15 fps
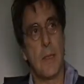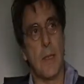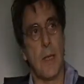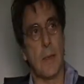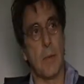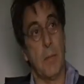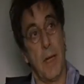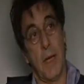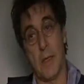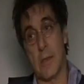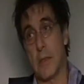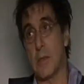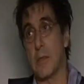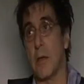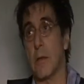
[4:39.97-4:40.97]
Like the man at the
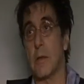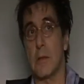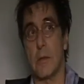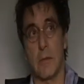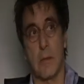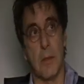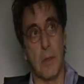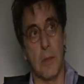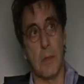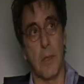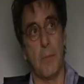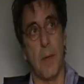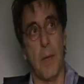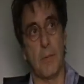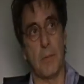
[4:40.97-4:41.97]
circus who cleans
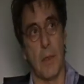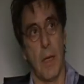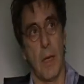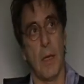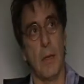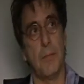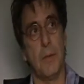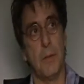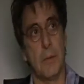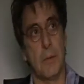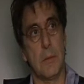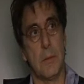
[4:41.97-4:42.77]
up after the elephant.